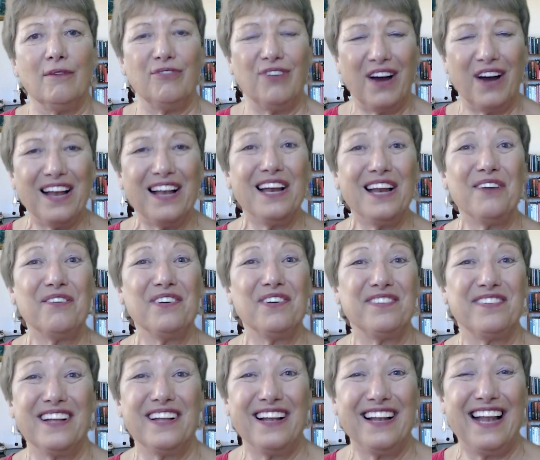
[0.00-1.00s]
Finally, we
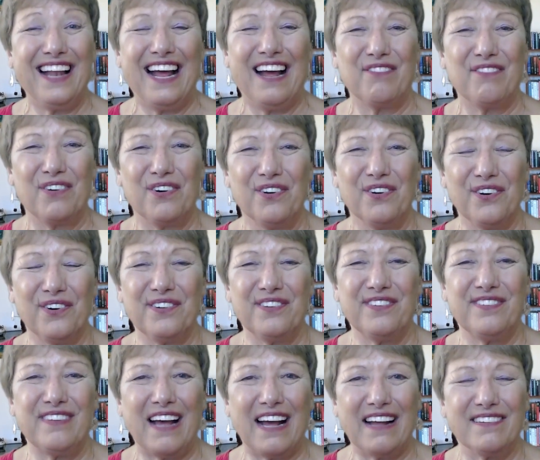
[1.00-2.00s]
still have good old
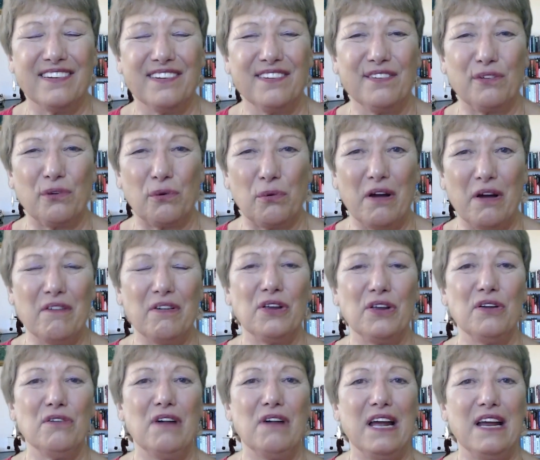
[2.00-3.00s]
Saturn
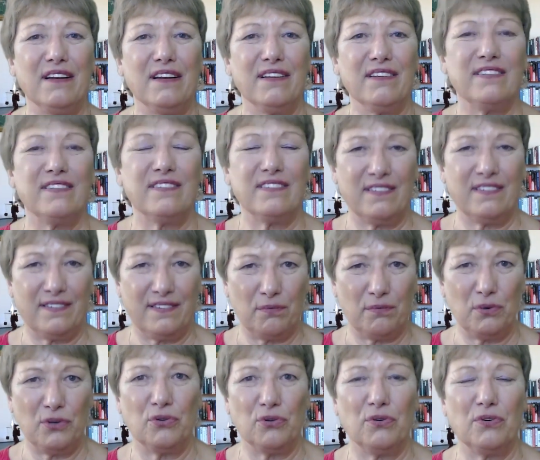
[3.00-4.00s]
squaring Uranus.
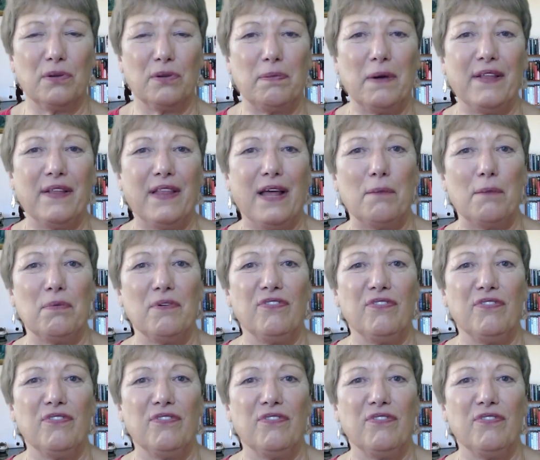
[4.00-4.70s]
We talked about that